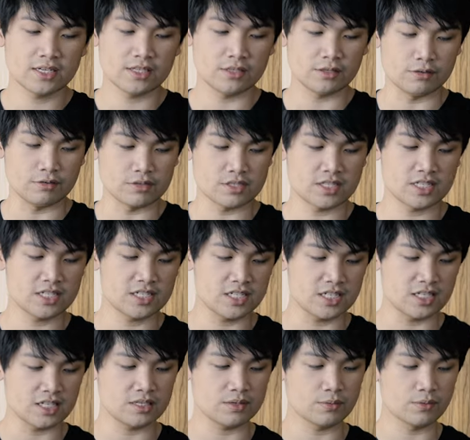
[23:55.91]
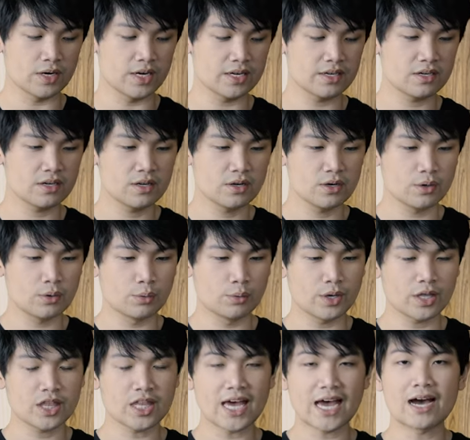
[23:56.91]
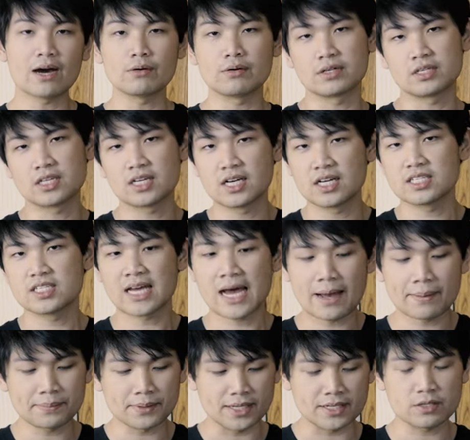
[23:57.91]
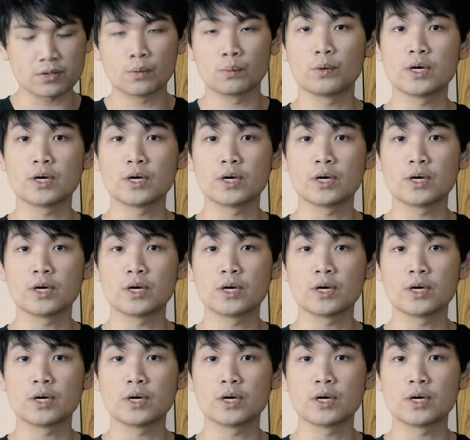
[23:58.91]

use the DE1 without a tablet.